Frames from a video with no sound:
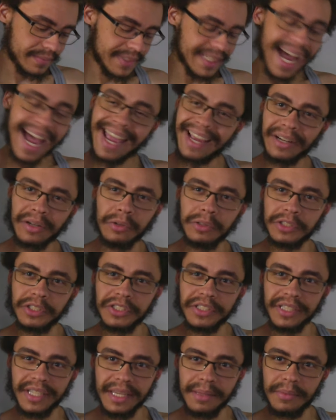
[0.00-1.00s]
Diet
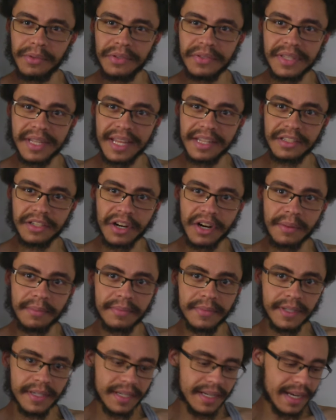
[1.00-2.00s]
culture, you keep using that
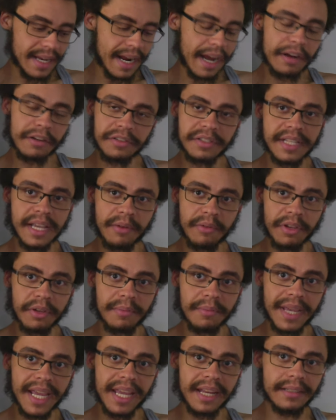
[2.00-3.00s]
term. And I understand what
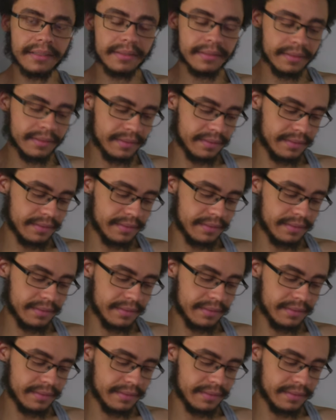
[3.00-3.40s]
you mean.